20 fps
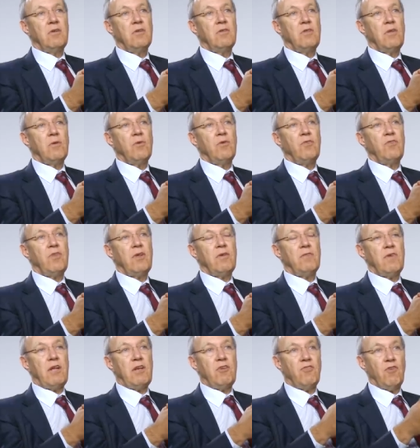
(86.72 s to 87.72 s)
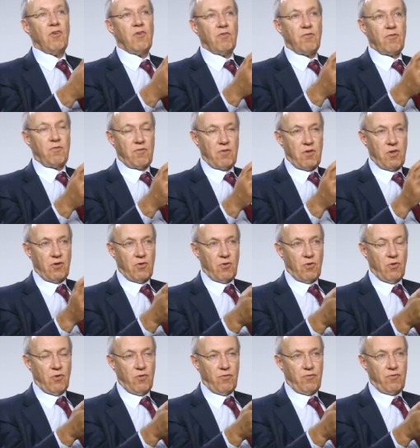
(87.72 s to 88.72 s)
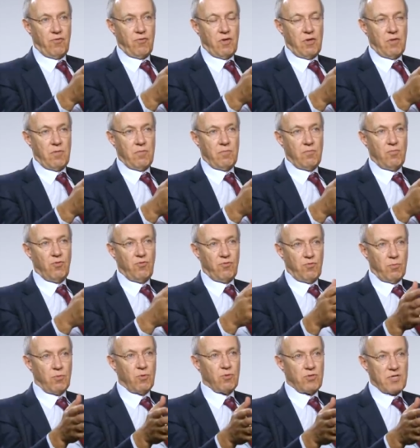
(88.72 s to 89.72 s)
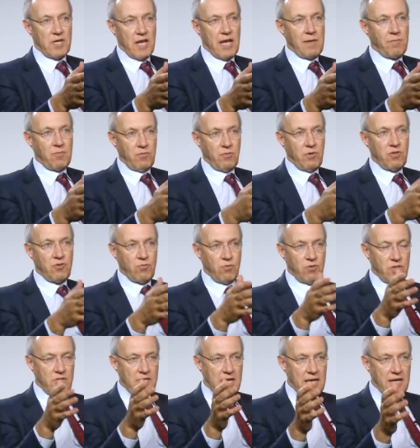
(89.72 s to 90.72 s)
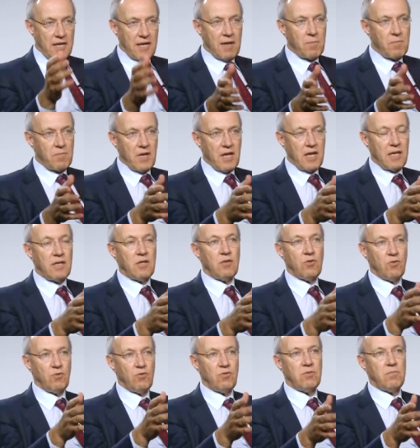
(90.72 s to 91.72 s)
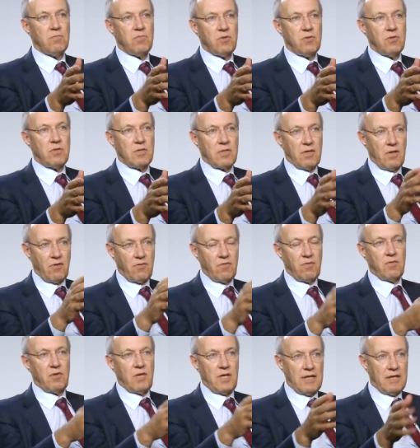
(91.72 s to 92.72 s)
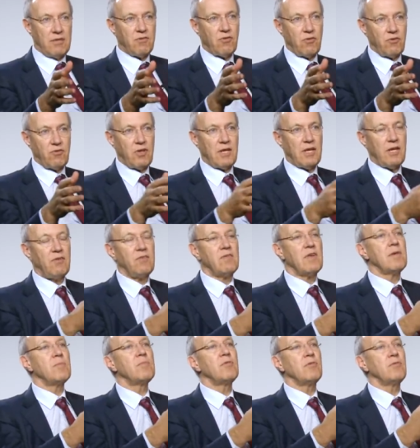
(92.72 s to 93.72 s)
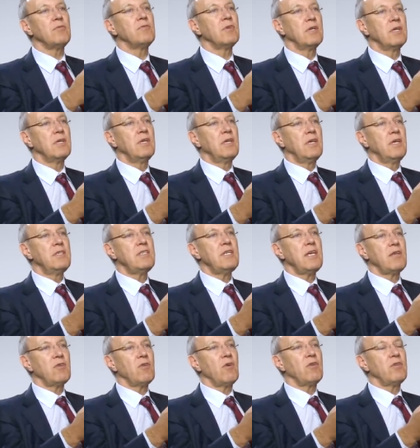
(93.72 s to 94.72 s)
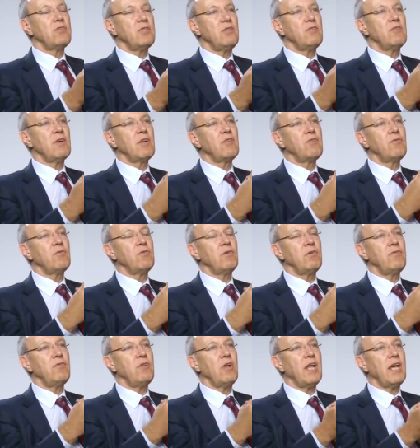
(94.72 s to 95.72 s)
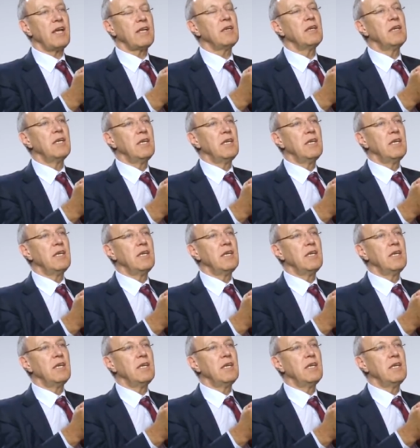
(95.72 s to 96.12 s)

know, there was the invention of, uh, of uh, movable type, which was taken up by Gutenberg, and it's a very interesting example of technology transfer, if you like,